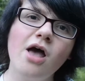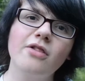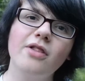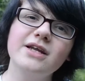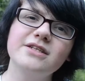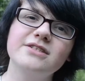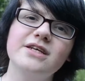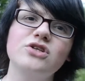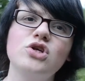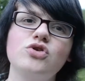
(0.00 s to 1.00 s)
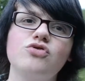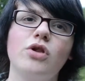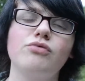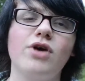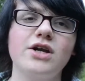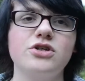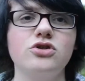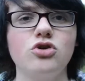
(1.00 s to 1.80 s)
that like to stay neutral in ranting